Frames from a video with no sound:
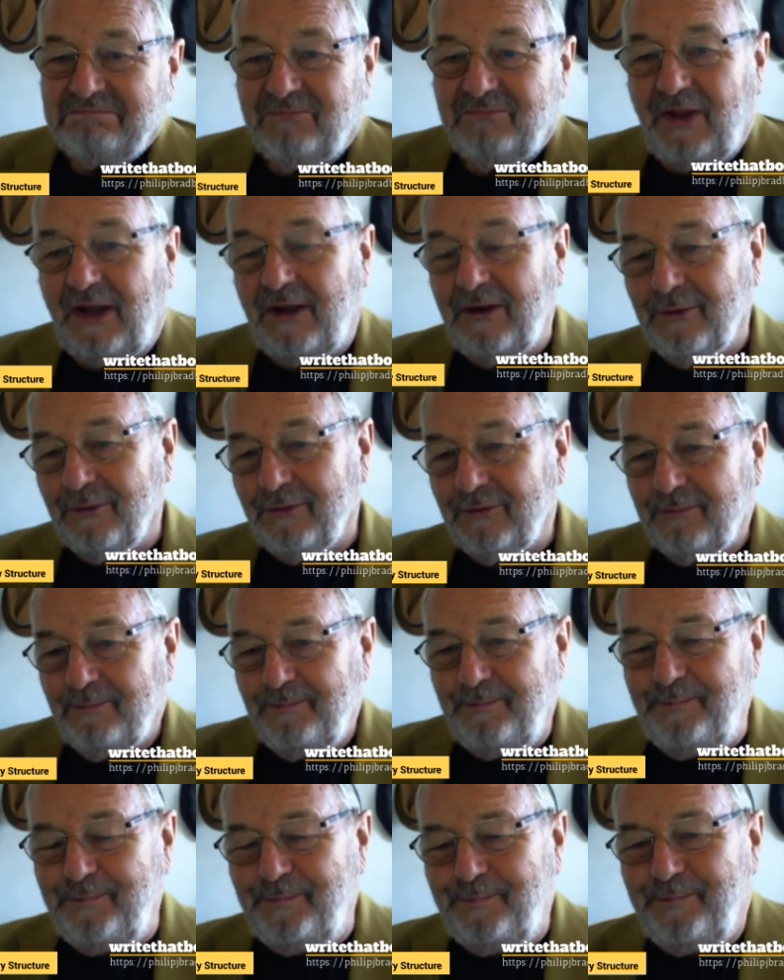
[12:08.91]
tails,
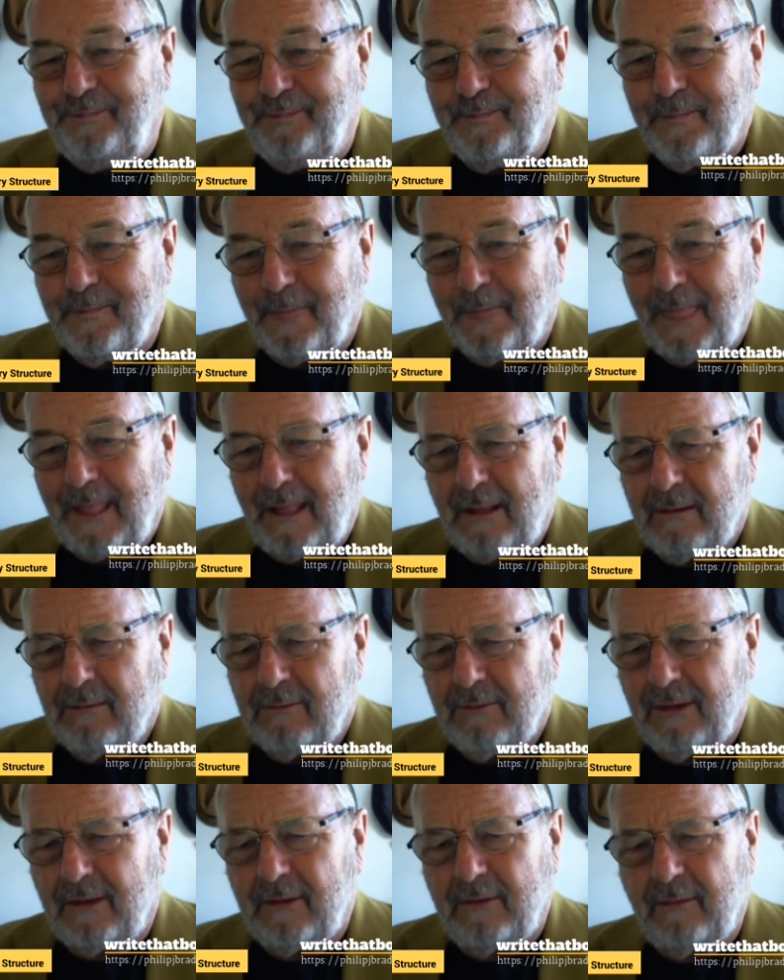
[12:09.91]

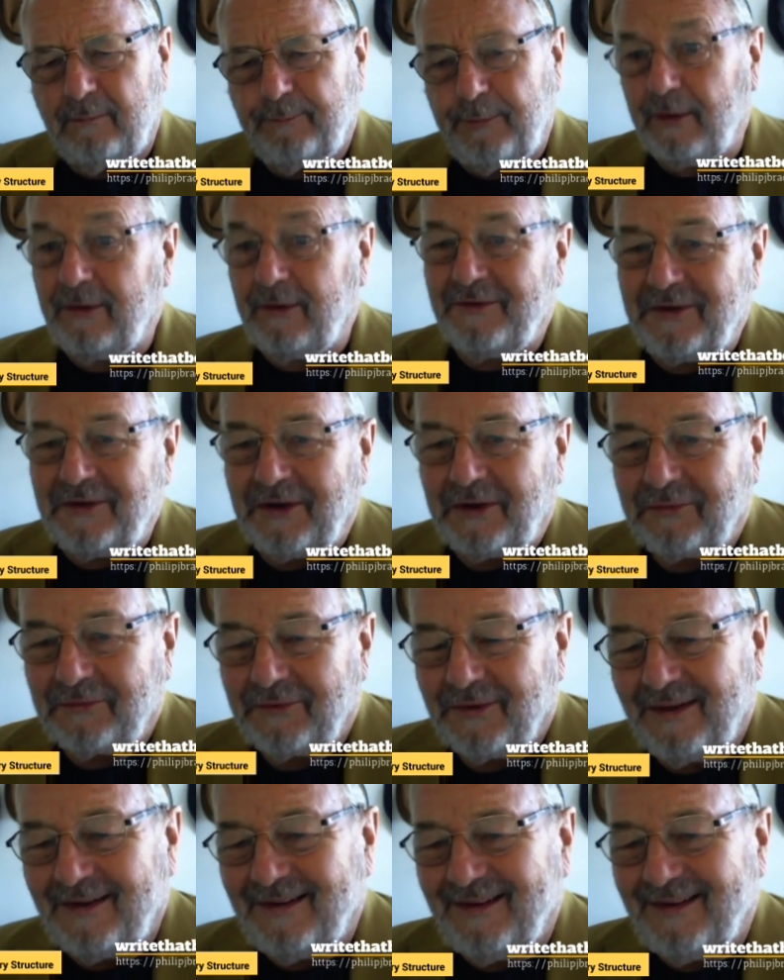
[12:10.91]
well, they're called ponytails,